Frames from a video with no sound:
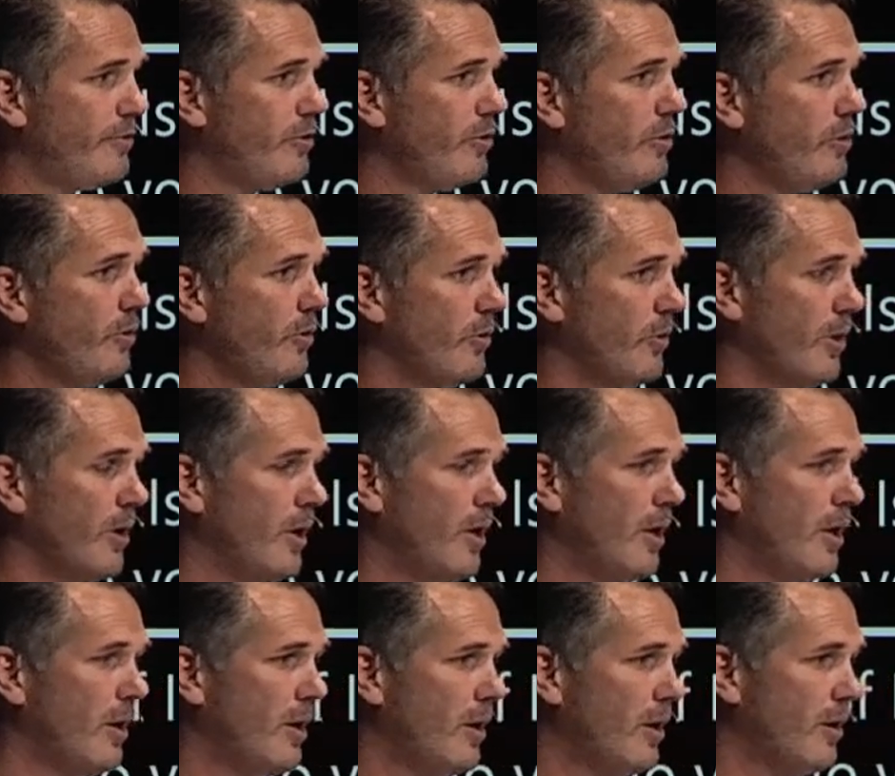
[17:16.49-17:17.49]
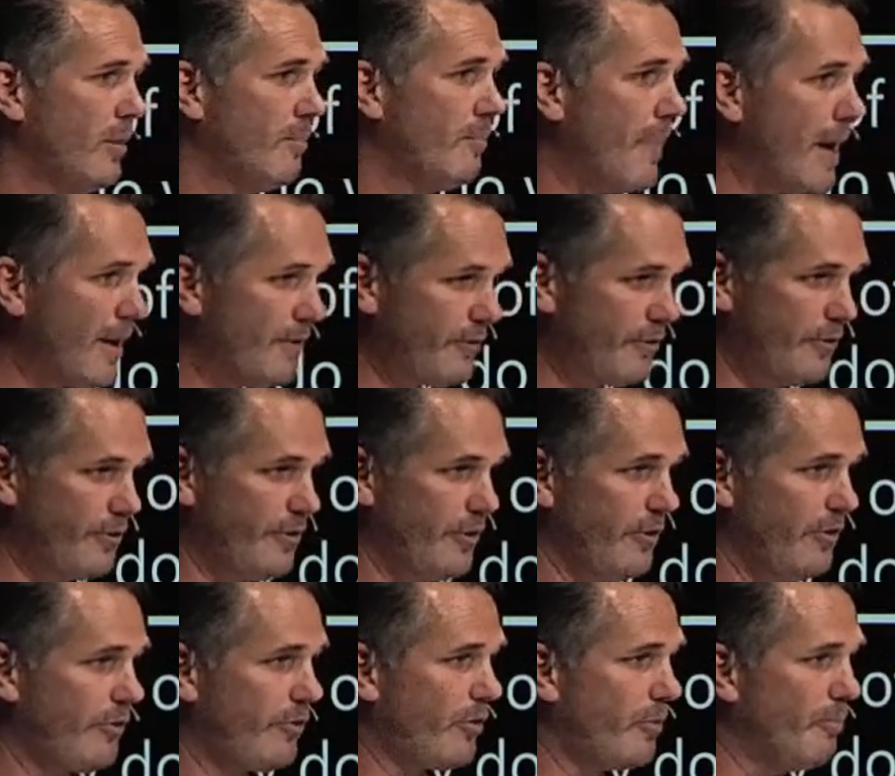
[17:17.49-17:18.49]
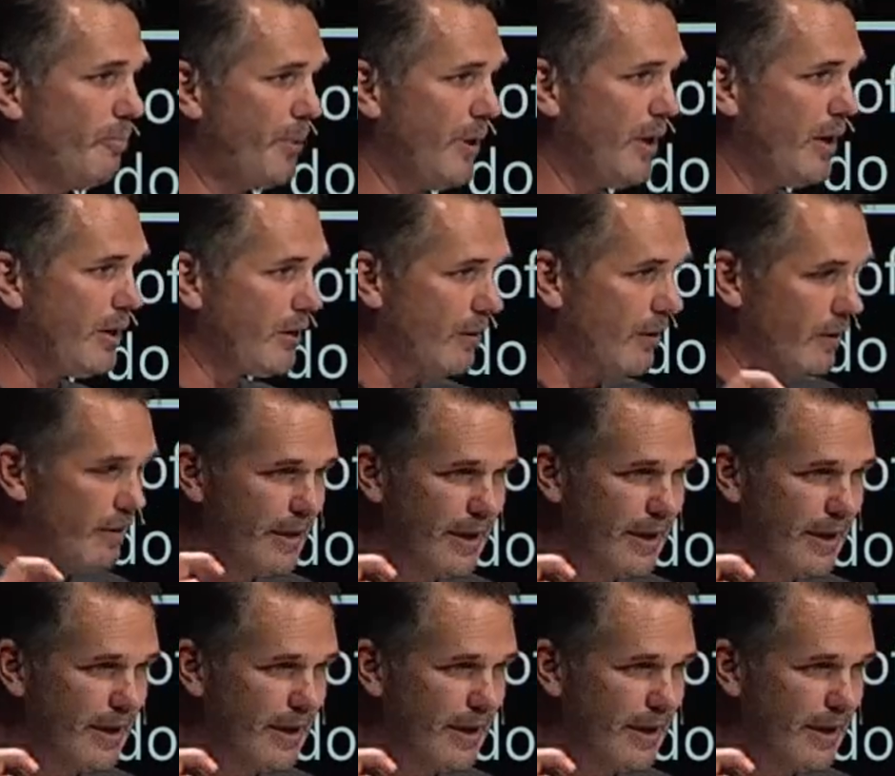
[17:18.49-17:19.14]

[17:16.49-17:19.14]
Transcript: two messages from Peter.